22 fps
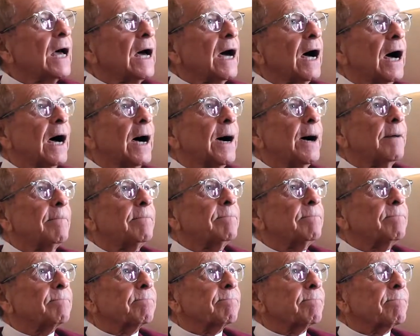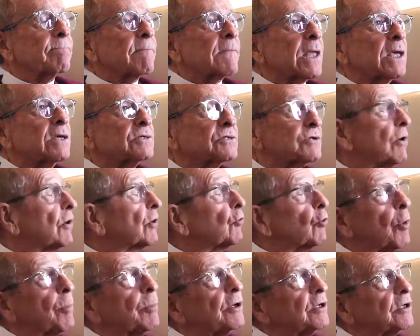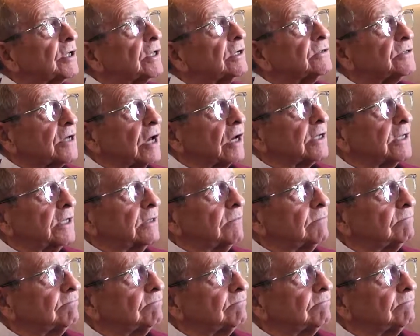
Um, so I grew up in Kentucky.